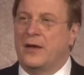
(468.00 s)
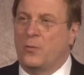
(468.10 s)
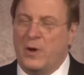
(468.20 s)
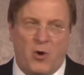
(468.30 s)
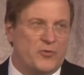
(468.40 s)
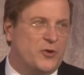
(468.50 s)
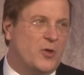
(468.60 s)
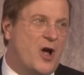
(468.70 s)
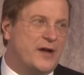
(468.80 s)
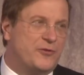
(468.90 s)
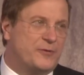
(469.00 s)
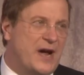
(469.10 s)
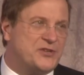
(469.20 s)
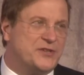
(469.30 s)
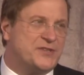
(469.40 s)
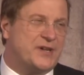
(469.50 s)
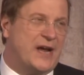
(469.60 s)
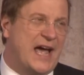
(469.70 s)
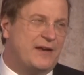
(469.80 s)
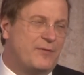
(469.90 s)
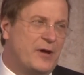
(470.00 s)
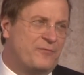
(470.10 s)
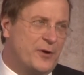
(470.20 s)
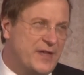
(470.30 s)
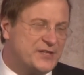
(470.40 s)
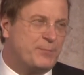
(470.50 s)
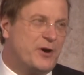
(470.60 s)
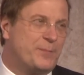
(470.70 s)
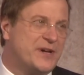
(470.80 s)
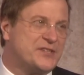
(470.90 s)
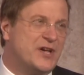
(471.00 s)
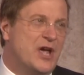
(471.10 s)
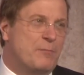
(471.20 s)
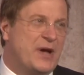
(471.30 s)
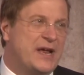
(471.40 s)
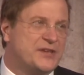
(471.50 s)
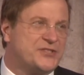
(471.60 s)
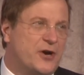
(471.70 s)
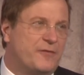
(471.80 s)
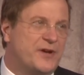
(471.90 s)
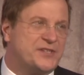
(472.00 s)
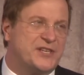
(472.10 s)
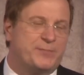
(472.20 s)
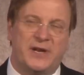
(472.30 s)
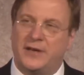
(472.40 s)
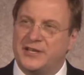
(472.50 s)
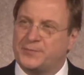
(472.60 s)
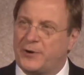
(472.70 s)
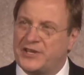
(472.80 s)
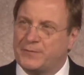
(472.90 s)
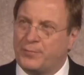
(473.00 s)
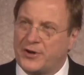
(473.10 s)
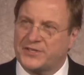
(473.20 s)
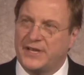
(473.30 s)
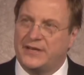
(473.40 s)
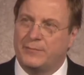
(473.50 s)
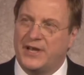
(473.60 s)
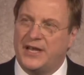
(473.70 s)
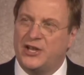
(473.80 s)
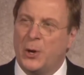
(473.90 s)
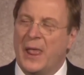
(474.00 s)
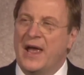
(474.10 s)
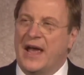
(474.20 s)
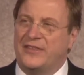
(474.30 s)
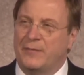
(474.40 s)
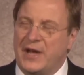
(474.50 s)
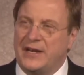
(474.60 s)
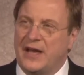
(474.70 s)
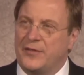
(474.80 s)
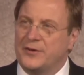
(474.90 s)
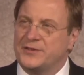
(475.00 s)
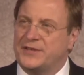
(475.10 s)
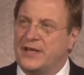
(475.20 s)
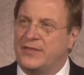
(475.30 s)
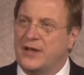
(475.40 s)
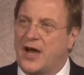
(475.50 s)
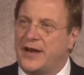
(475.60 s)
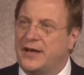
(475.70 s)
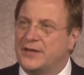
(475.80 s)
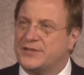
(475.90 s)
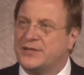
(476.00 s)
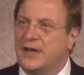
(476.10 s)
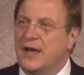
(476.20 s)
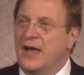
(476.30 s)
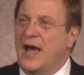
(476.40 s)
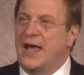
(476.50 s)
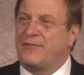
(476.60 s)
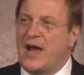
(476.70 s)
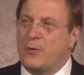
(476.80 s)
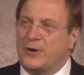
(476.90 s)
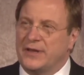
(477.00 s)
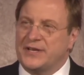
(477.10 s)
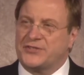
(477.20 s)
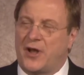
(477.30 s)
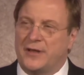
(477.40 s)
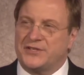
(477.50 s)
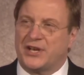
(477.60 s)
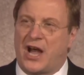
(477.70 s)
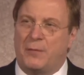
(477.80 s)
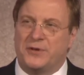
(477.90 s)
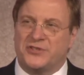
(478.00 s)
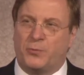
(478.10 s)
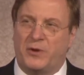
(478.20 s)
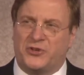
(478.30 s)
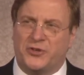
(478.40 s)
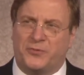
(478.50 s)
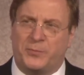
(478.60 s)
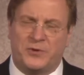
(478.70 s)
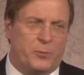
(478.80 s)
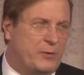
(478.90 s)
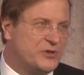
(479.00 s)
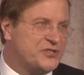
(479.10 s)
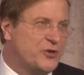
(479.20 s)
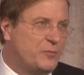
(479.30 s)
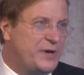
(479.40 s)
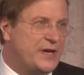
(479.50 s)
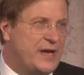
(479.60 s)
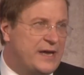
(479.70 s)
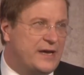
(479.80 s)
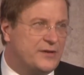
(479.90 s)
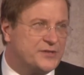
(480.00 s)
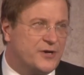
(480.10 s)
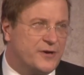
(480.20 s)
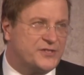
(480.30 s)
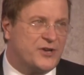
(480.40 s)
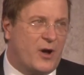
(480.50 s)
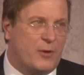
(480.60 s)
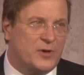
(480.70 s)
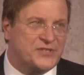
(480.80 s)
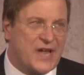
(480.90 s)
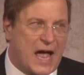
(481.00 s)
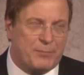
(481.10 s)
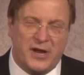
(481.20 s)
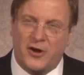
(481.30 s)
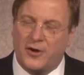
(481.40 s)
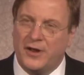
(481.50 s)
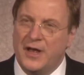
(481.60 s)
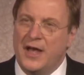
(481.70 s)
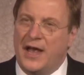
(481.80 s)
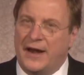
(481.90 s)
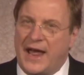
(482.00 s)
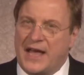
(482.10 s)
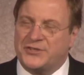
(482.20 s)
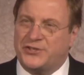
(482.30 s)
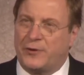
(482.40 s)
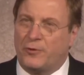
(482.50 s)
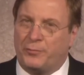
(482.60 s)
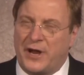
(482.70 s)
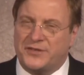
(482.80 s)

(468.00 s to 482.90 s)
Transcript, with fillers: We won't do long introductions tonight for this purpose, but his service has been an inspiration personally to me and to many others in the audience. If I were to list all his accomplishments, we would soon be eating dessert, so I will stop here and ask General Brent